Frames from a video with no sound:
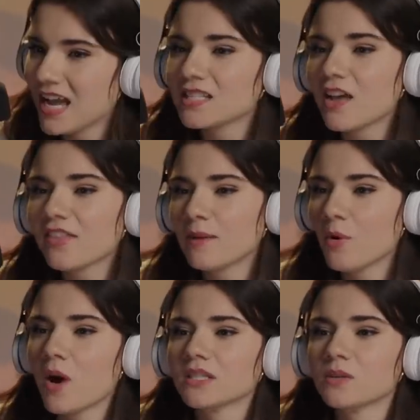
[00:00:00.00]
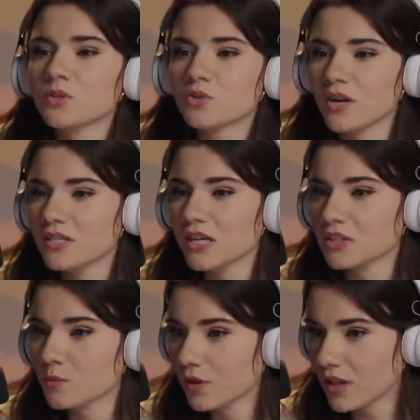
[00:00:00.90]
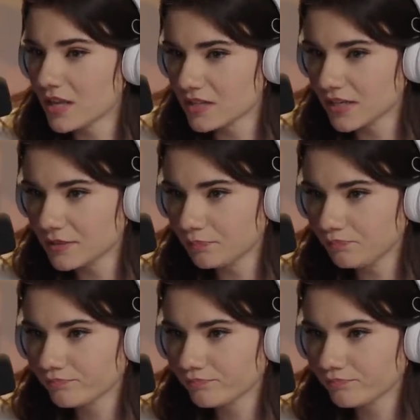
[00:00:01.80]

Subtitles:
I saw that Emma Watson was trending on Twitter last night,